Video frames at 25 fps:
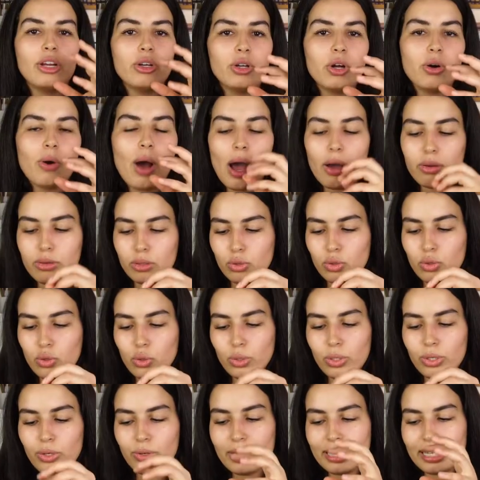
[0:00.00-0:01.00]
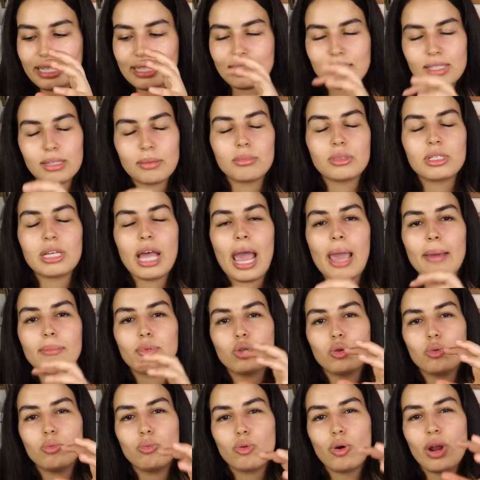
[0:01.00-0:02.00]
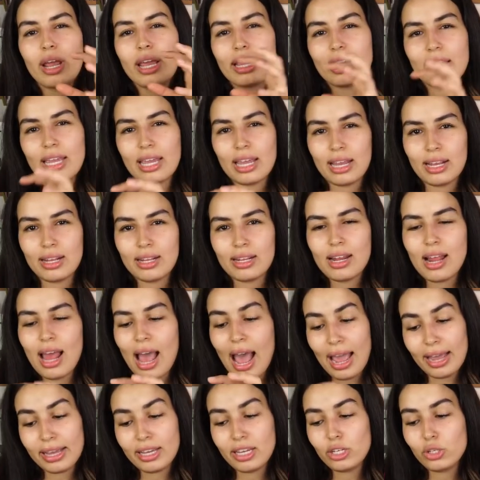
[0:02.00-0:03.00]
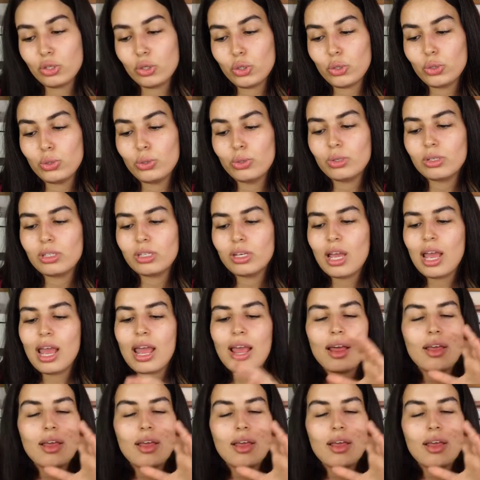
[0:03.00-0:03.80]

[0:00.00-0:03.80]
And you know how usually you need some time to break in hiking shoes?